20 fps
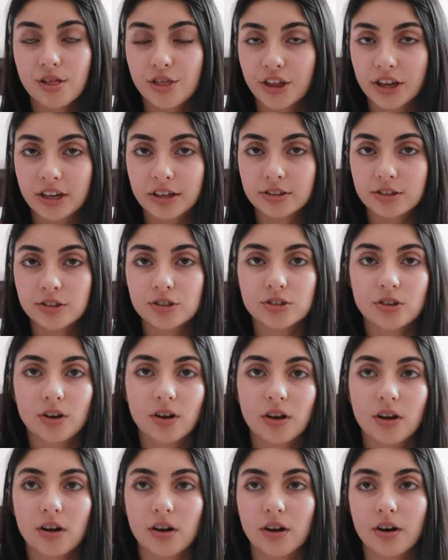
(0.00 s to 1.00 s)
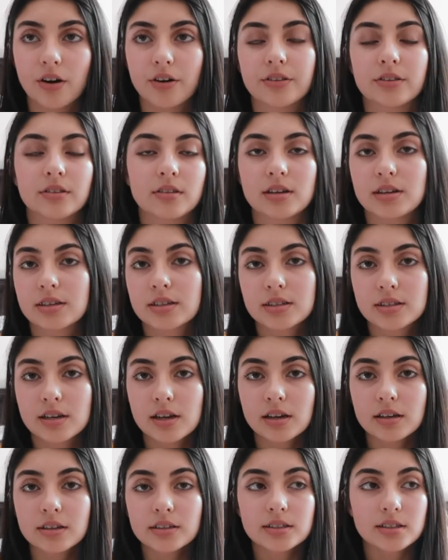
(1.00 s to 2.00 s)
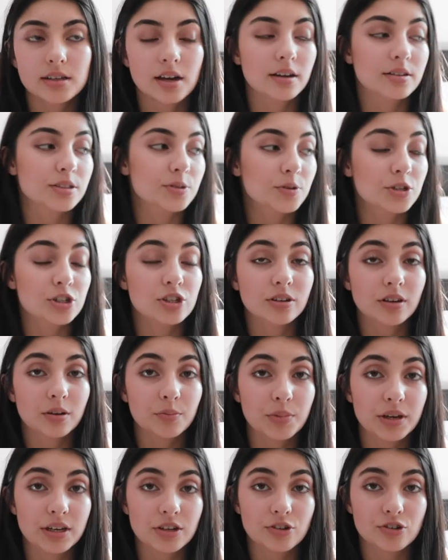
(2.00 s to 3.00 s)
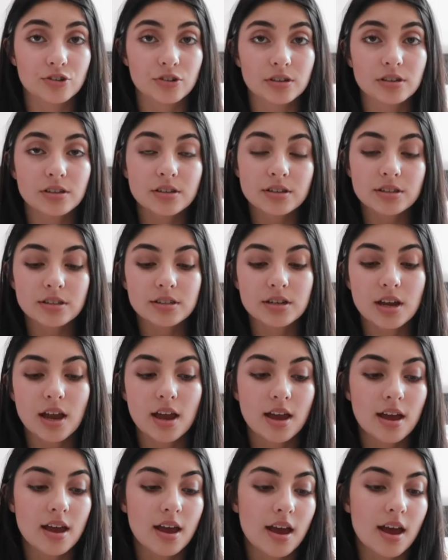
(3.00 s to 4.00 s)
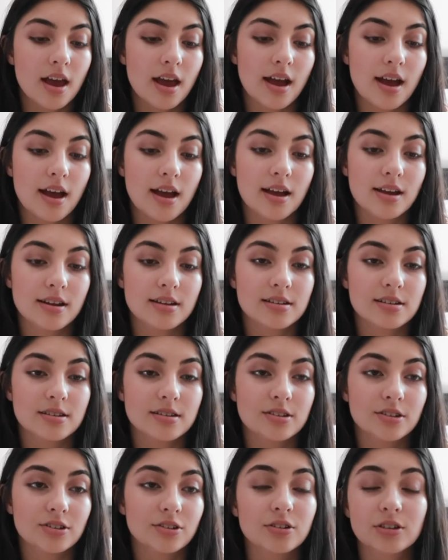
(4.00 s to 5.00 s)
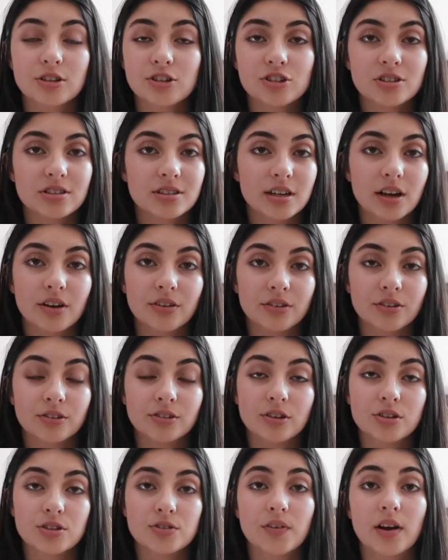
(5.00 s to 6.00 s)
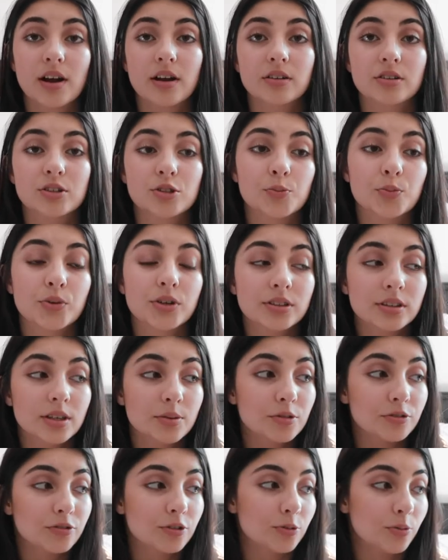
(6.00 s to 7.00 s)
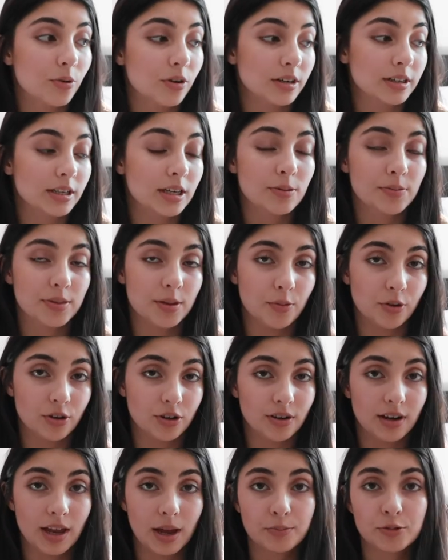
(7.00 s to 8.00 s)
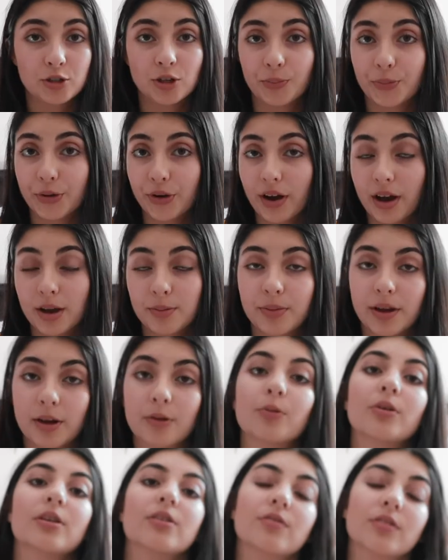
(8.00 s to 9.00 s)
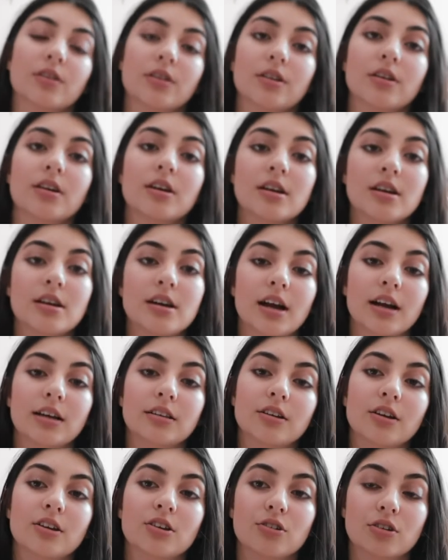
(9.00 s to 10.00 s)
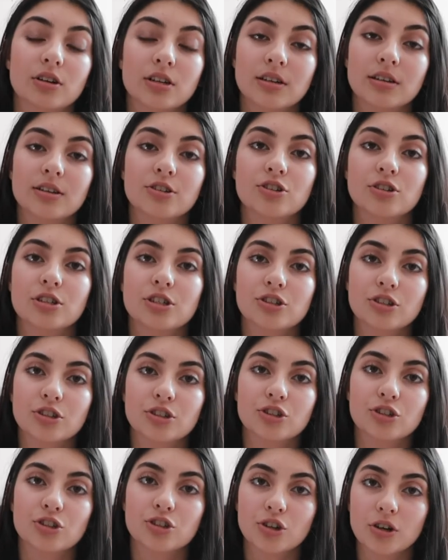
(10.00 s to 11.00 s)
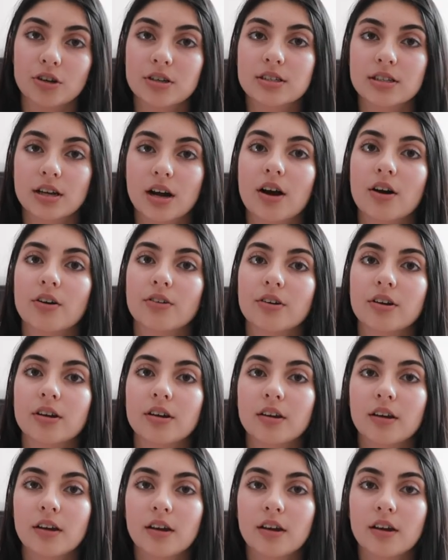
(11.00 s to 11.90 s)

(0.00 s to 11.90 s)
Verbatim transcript: things on the internet especially on pinterest and you can just download those files print them if you want keep them on your laptop your ipad whatever and then you can literally just jot down